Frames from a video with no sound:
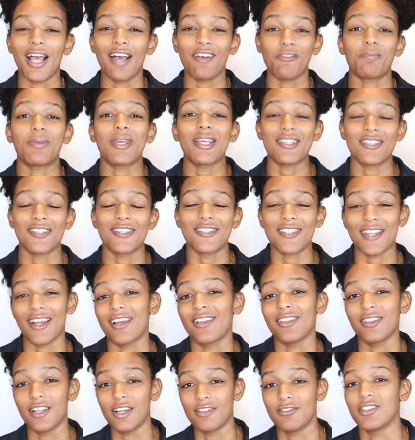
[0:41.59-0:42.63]
have pieces that I
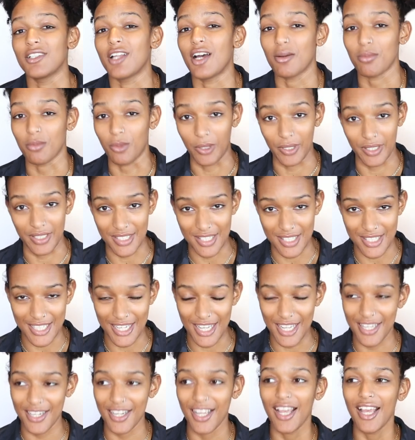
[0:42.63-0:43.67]
love a lot more
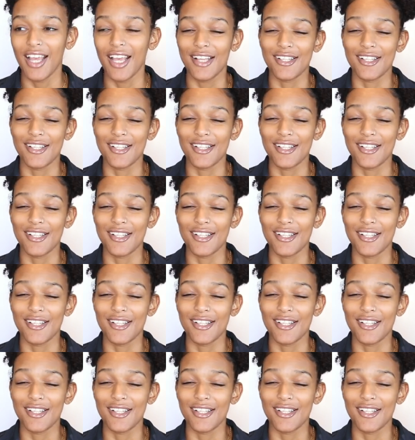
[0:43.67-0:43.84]
instead.